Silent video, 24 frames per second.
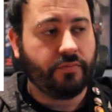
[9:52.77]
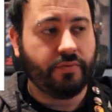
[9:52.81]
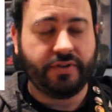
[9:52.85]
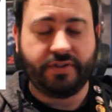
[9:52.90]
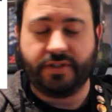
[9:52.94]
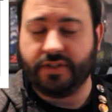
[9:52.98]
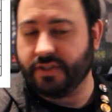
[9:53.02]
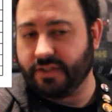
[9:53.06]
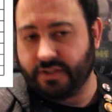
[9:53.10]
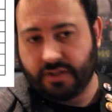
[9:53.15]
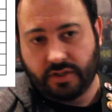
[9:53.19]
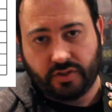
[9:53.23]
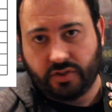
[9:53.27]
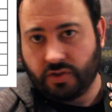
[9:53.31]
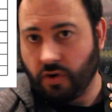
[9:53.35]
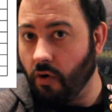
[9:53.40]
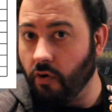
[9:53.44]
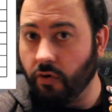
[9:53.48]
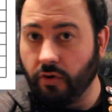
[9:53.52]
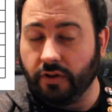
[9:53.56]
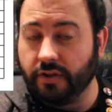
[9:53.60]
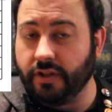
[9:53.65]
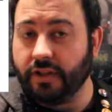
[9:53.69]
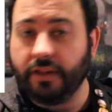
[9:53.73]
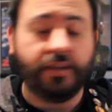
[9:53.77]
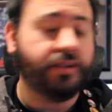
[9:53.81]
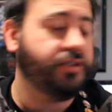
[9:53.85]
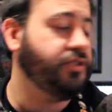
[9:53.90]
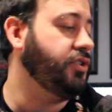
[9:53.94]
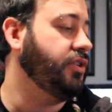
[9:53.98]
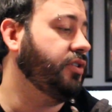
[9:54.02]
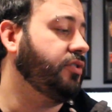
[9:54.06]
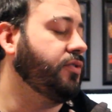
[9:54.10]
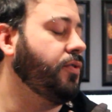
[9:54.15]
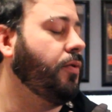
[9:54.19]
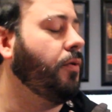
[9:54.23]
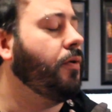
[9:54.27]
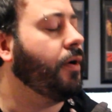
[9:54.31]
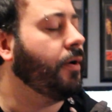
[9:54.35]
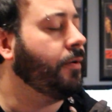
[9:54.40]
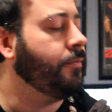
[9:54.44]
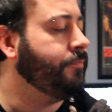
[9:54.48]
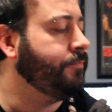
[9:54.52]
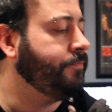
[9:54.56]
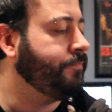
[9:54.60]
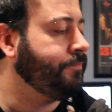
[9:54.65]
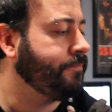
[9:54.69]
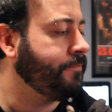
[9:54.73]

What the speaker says: which is a totally legit chord.